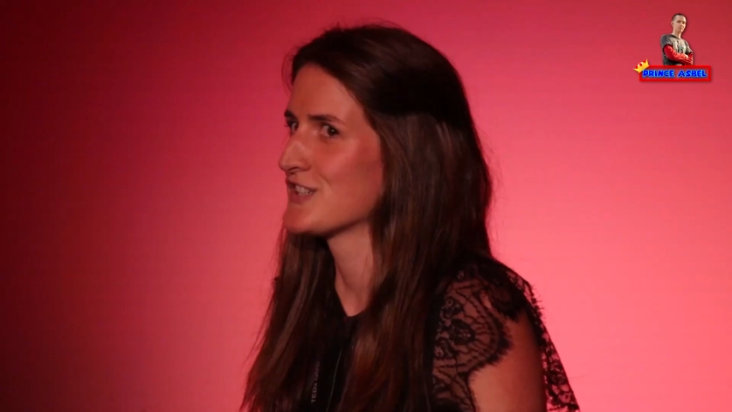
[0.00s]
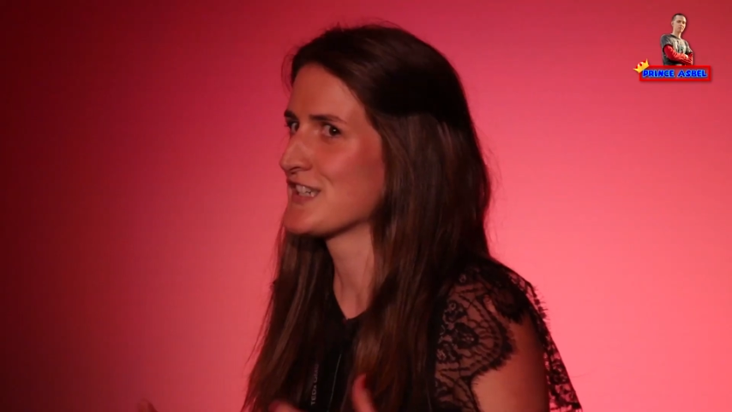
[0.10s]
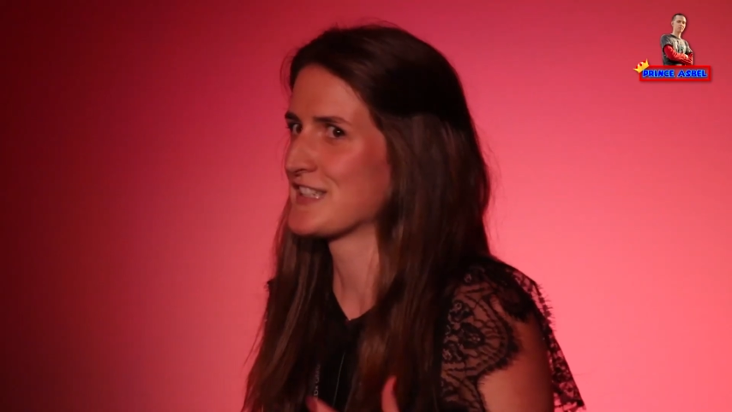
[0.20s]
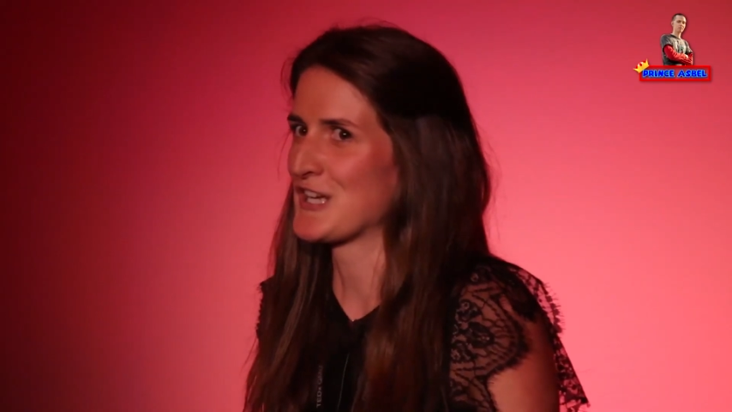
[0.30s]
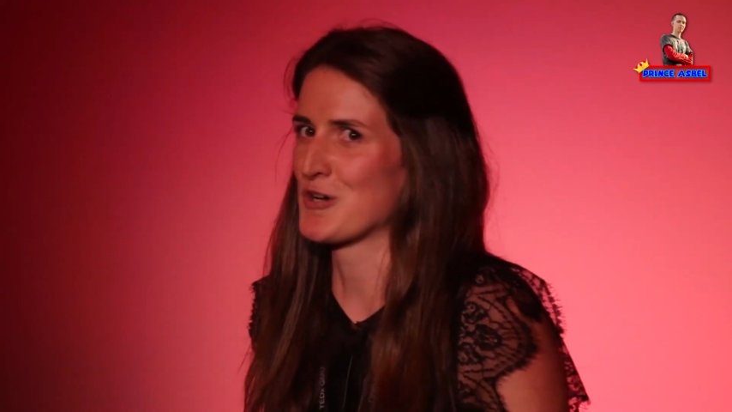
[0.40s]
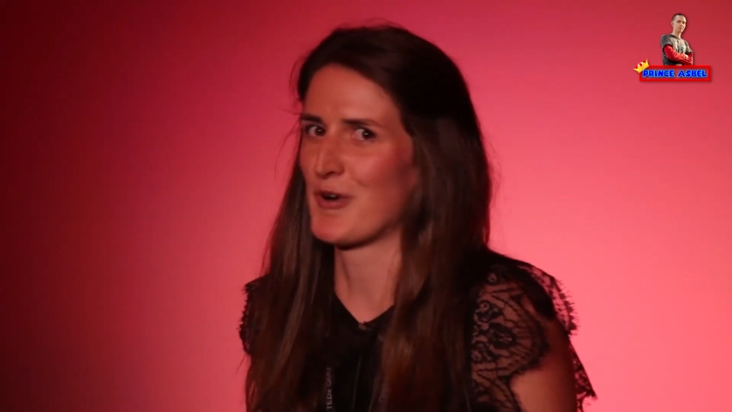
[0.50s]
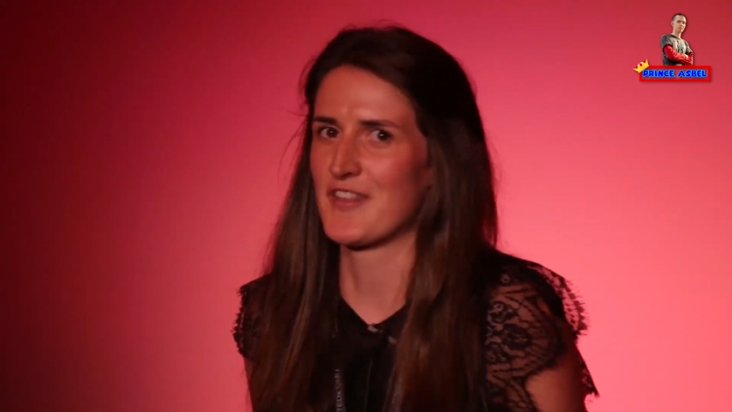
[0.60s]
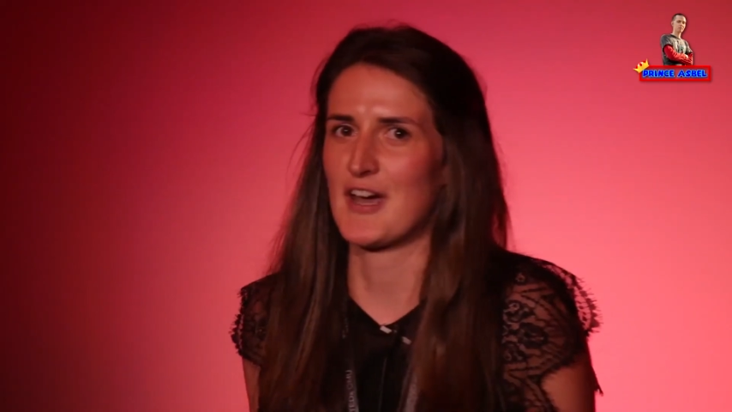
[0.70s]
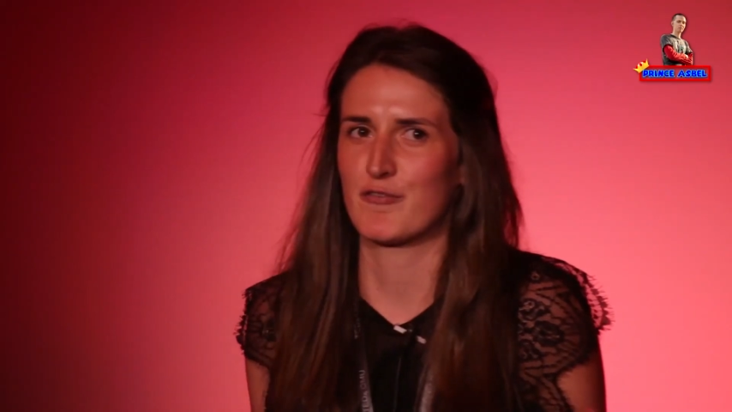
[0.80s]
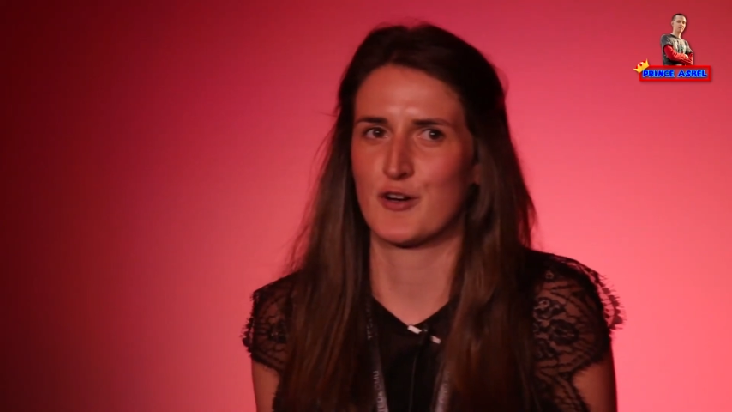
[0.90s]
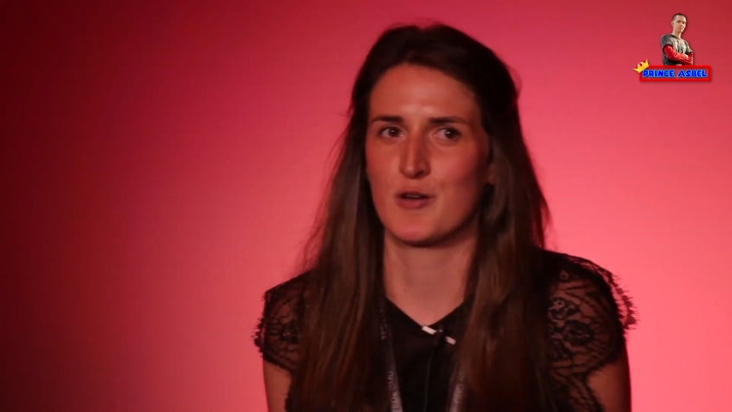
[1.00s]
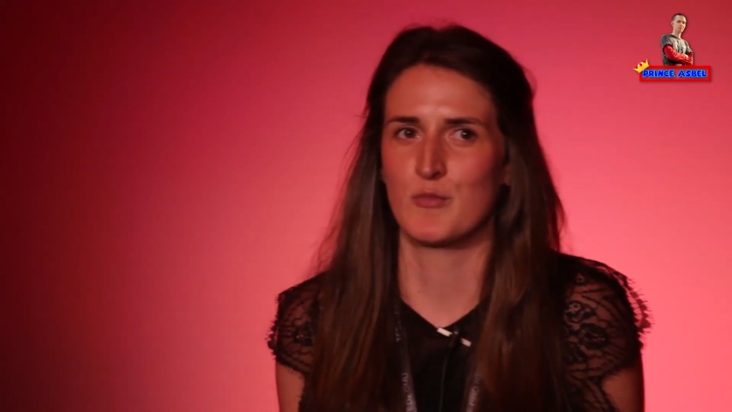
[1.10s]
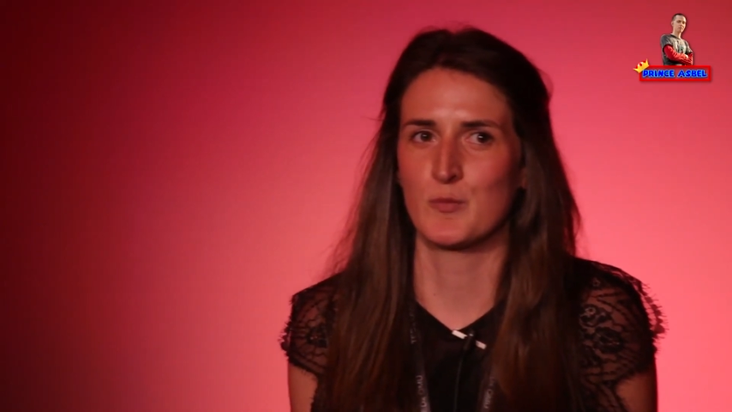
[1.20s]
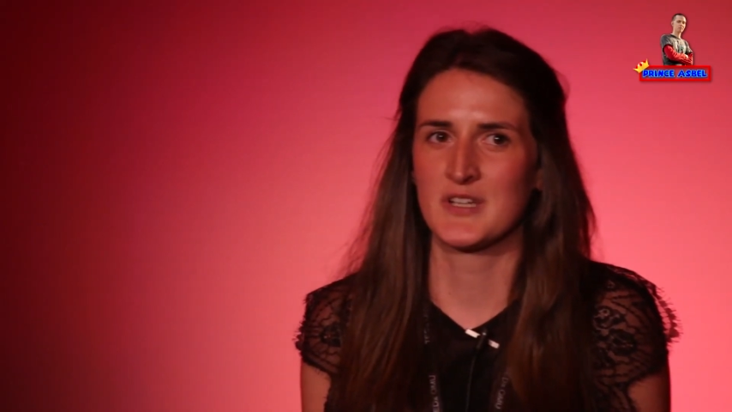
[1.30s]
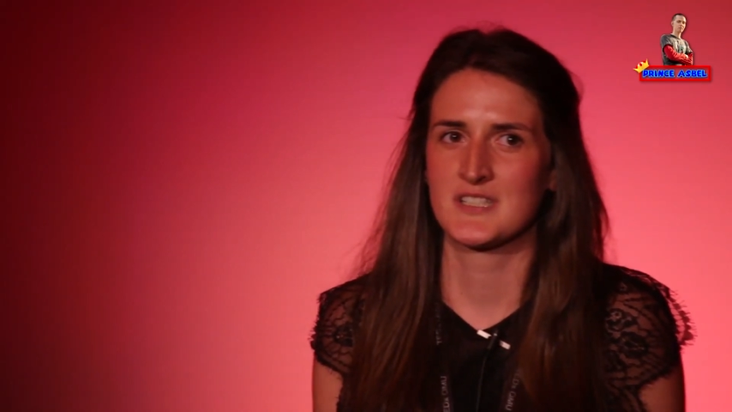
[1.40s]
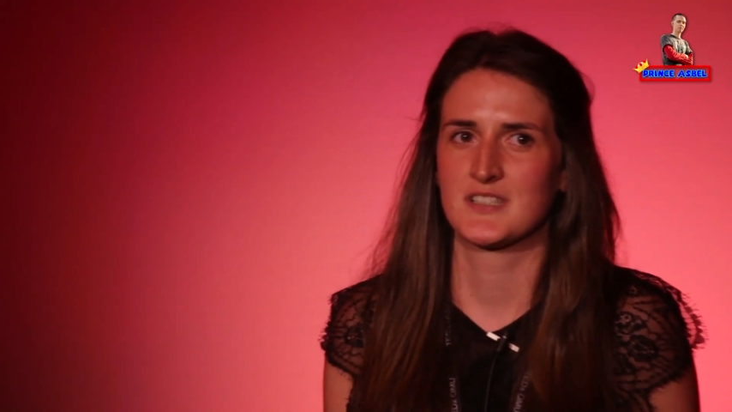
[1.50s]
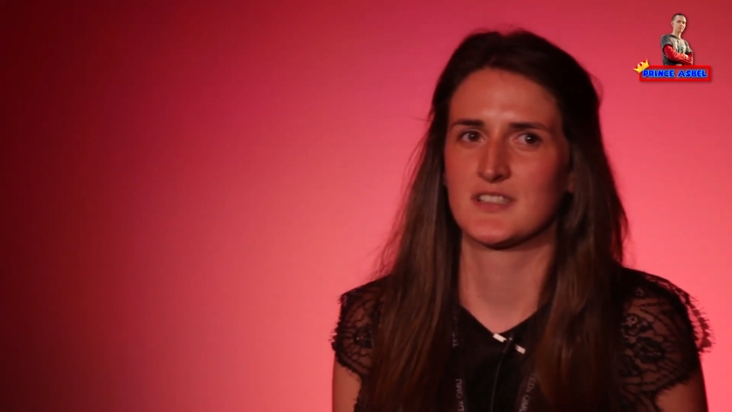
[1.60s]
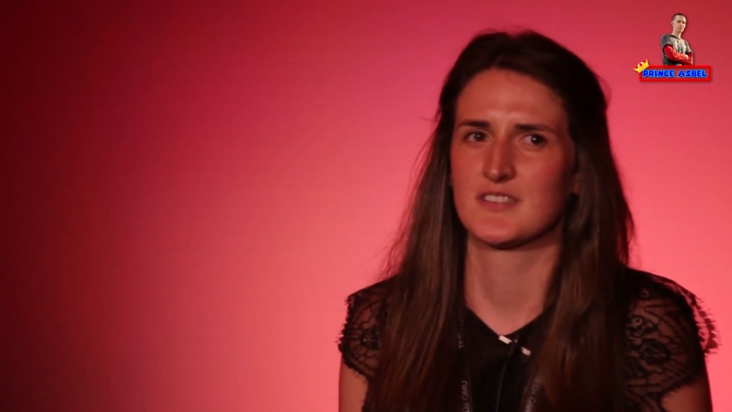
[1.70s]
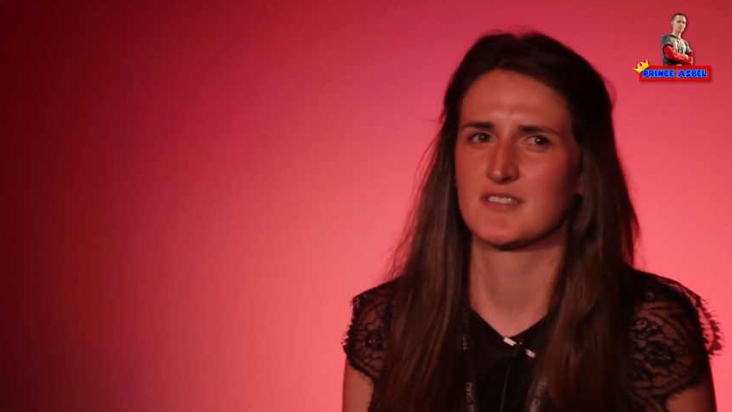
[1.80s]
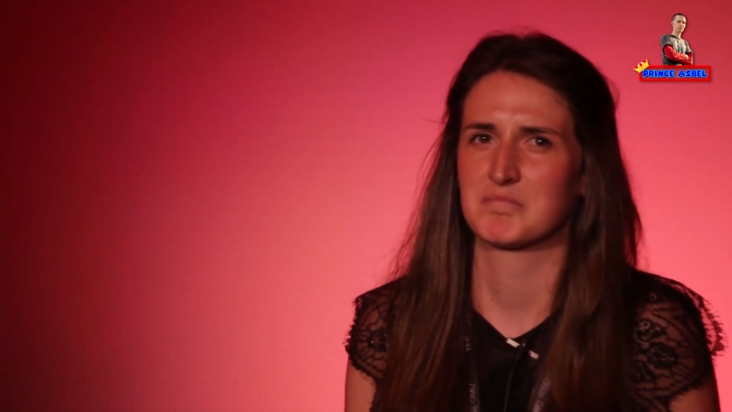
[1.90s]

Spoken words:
Just think about that for a moment.